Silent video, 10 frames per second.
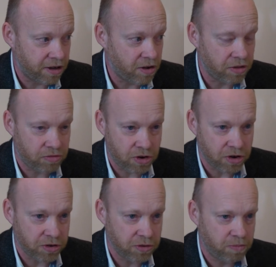I got
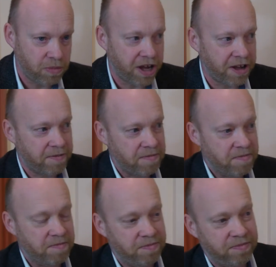through, but
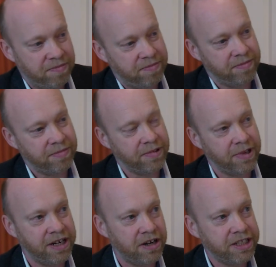
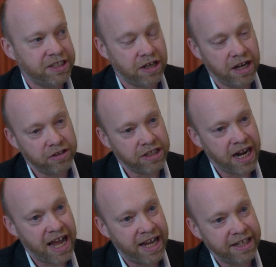in hindsight I was
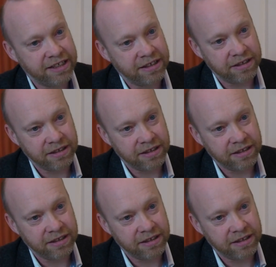glad